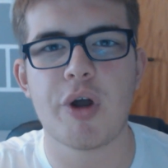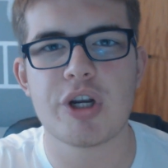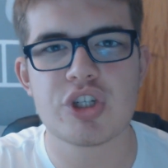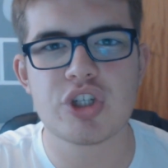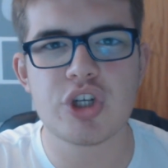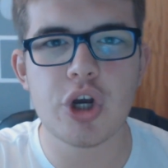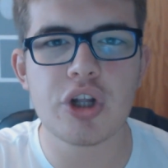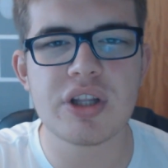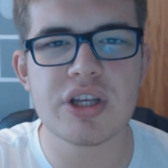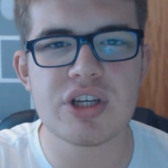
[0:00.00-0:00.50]
For
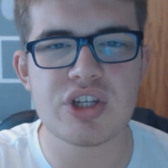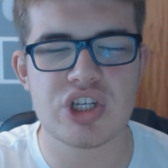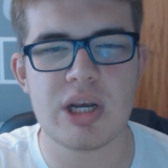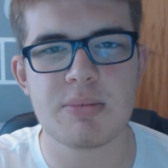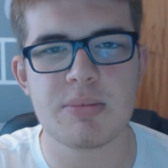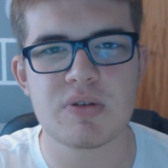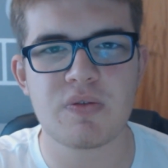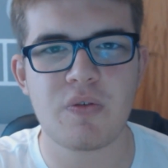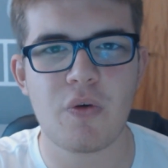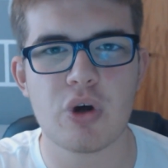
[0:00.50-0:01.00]
as good as
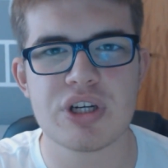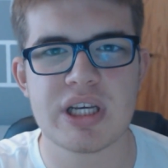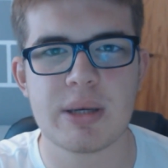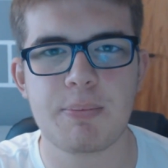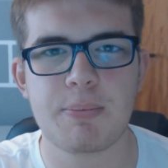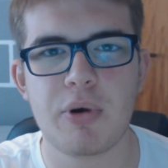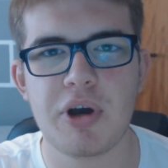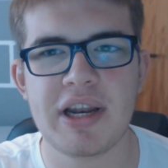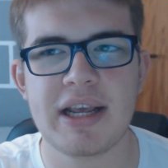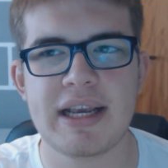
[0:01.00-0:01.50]
James
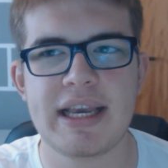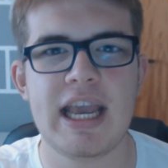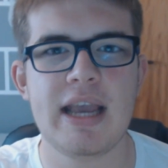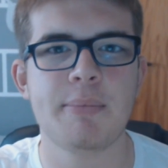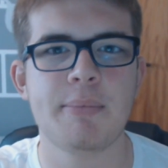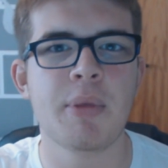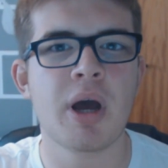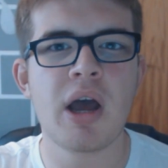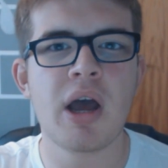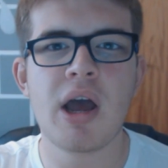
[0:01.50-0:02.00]
Forrest can play in a
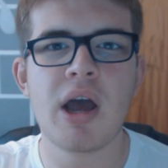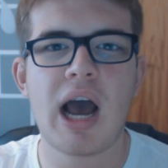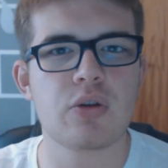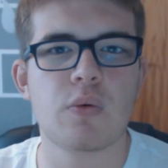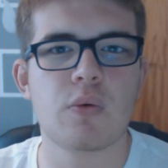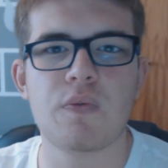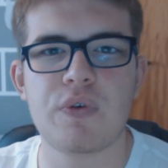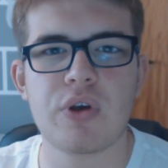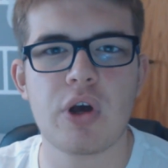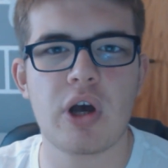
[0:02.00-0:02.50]
game,
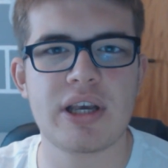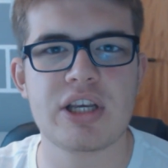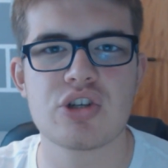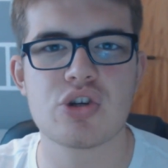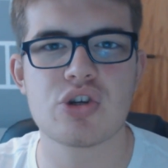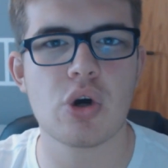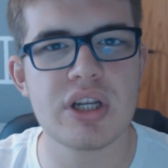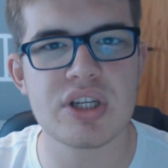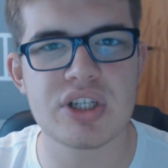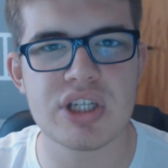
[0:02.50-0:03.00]
I don't feel like
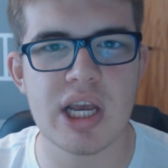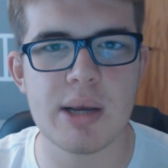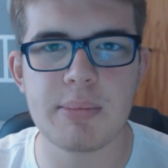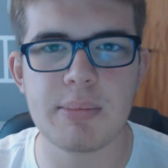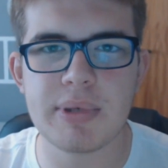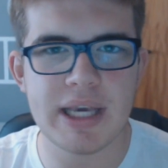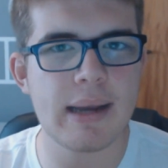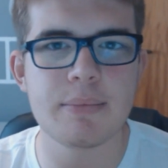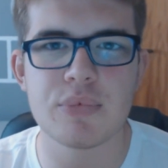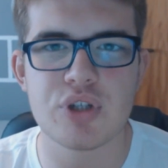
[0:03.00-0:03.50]
he's got the
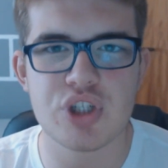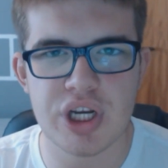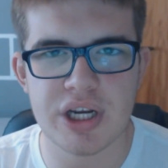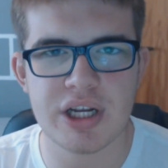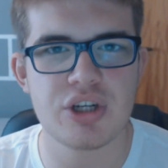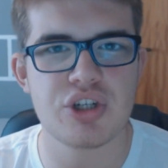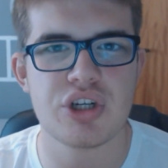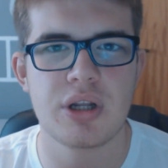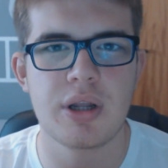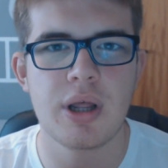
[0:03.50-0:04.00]
same
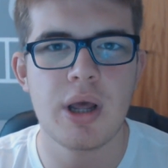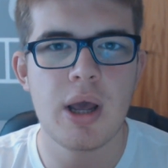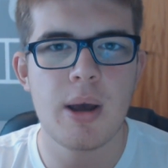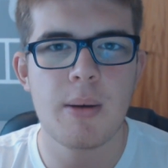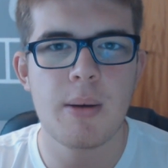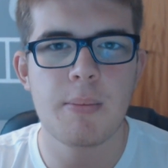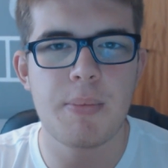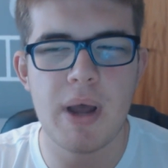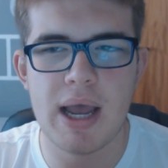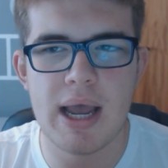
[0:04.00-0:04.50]
game-changing
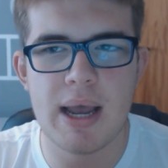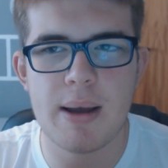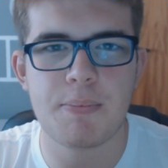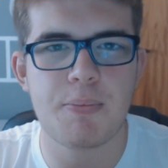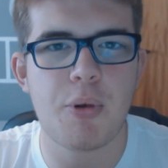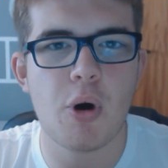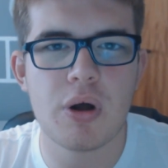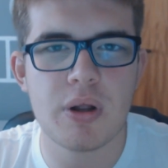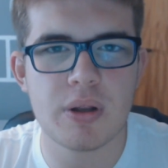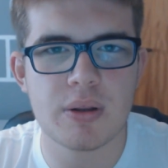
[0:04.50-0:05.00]
uh,